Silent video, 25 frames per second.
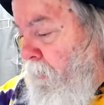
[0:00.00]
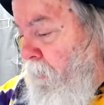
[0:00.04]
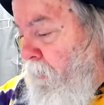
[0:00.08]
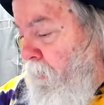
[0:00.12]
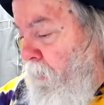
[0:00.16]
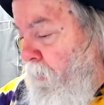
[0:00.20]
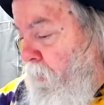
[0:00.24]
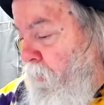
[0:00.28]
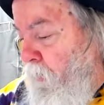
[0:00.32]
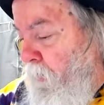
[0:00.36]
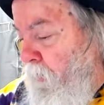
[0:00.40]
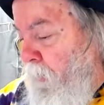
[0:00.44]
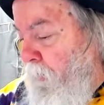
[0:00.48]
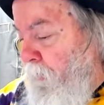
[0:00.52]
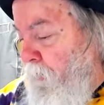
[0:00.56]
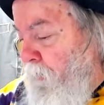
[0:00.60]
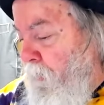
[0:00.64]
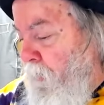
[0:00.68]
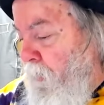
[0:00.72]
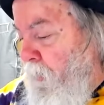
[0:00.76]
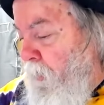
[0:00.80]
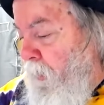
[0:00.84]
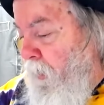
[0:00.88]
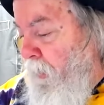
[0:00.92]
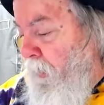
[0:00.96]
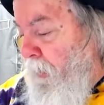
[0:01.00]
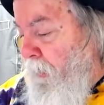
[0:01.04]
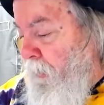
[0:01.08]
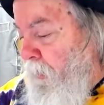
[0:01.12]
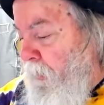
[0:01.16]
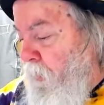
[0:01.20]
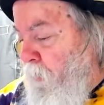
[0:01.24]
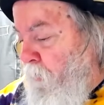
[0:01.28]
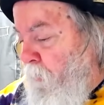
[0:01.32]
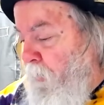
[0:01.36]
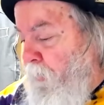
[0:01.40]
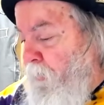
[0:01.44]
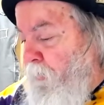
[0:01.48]
You're going to collect the
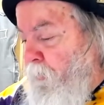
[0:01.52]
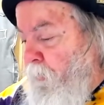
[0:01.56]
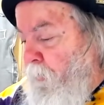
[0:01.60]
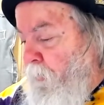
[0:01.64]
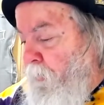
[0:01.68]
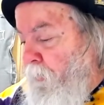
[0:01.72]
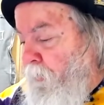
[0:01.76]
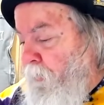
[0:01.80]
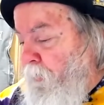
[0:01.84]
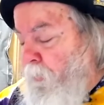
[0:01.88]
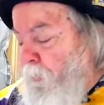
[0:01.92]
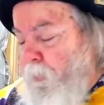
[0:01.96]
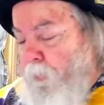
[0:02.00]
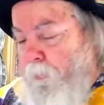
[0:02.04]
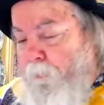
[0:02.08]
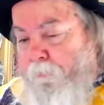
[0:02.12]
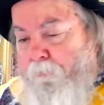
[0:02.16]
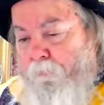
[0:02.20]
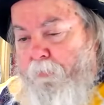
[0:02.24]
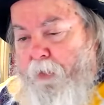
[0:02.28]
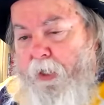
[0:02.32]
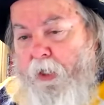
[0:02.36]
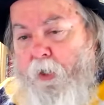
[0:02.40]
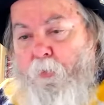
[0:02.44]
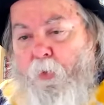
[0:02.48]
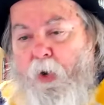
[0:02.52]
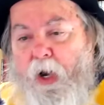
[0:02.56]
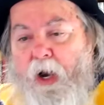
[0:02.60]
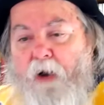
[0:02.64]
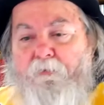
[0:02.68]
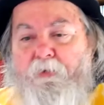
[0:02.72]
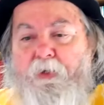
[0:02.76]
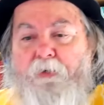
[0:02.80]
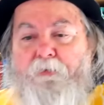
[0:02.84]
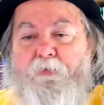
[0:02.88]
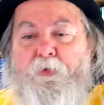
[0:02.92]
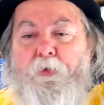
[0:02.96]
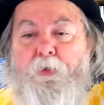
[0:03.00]
crystals by
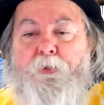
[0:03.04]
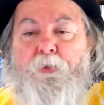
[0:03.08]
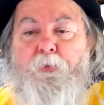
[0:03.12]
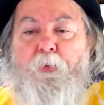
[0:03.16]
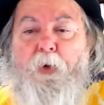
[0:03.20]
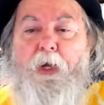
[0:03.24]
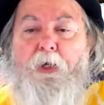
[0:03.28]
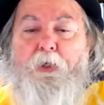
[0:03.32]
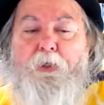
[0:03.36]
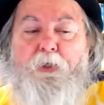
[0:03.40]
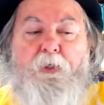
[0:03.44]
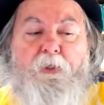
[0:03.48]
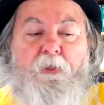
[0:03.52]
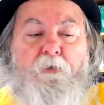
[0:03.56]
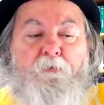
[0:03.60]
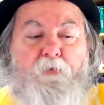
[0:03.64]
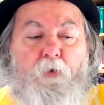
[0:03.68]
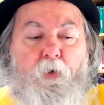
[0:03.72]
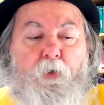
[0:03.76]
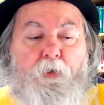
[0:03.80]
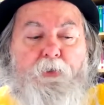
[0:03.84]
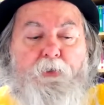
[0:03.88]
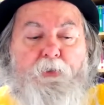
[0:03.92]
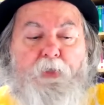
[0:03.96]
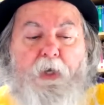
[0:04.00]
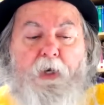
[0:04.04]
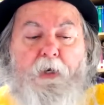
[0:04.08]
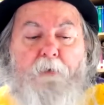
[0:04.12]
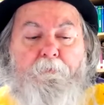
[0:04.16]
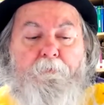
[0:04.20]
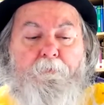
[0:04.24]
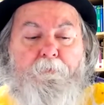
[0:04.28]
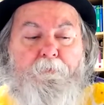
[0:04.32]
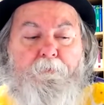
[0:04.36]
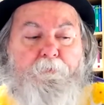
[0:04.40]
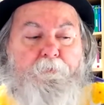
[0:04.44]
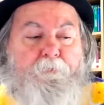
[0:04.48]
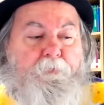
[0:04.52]
gravity filtration the first time.
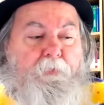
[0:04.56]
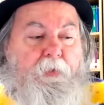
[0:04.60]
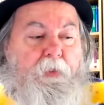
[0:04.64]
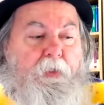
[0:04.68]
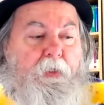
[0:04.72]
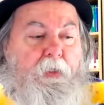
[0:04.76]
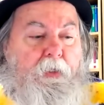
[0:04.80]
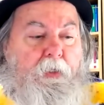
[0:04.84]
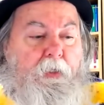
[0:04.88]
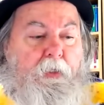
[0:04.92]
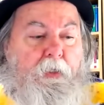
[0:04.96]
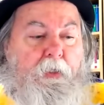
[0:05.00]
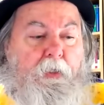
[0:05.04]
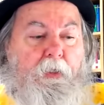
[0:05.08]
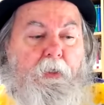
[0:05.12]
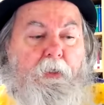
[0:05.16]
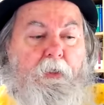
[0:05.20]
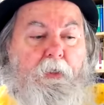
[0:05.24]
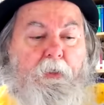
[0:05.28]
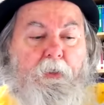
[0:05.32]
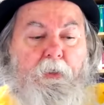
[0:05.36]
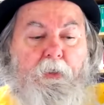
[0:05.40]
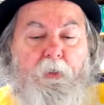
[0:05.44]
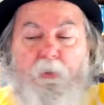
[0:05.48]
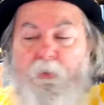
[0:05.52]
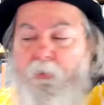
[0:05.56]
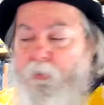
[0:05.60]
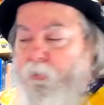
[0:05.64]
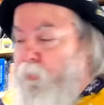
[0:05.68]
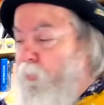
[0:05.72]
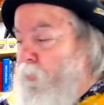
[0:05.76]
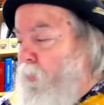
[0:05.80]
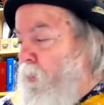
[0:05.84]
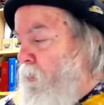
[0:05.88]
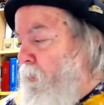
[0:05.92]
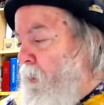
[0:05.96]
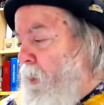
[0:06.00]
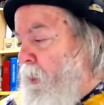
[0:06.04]
So
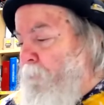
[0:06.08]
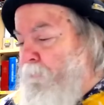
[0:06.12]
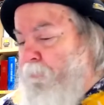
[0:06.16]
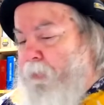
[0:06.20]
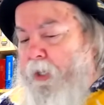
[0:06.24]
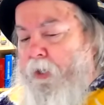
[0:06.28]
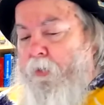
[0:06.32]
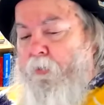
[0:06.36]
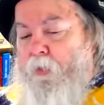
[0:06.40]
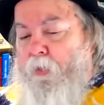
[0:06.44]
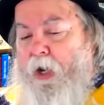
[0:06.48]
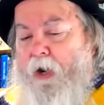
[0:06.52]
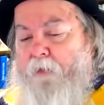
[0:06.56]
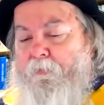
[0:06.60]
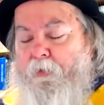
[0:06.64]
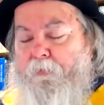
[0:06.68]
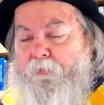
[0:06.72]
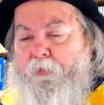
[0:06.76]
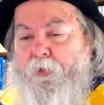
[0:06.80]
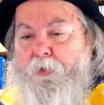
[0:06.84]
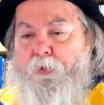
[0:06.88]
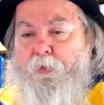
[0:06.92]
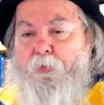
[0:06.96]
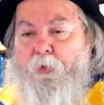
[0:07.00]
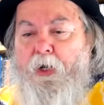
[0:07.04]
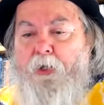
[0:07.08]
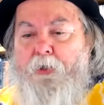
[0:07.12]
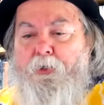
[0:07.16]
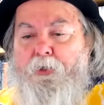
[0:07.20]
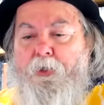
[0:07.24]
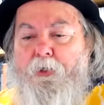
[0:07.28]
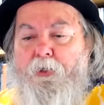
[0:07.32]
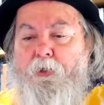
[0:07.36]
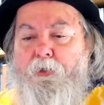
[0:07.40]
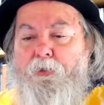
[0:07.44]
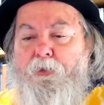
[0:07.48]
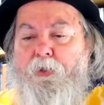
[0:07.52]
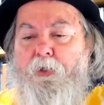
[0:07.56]
collect by gravity
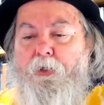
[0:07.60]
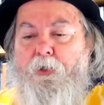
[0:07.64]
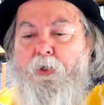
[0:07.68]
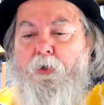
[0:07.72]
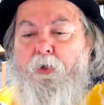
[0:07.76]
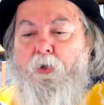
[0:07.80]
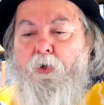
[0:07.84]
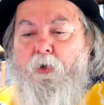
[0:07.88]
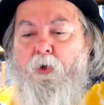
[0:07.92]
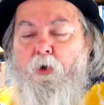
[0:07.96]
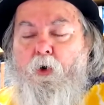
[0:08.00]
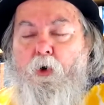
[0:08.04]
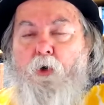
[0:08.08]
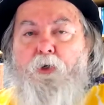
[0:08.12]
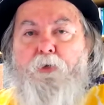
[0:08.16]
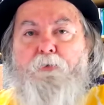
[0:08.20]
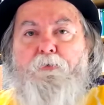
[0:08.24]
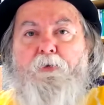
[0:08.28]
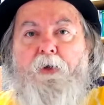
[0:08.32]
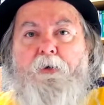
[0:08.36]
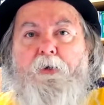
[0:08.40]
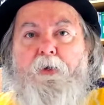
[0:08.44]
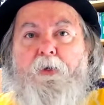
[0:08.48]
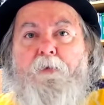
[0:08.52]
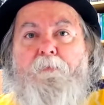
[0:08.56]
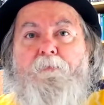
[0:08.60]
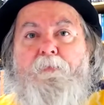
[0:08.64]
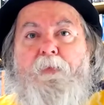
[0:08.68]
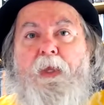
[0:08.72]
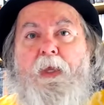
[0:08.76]
filtration using your Hirsch funnel.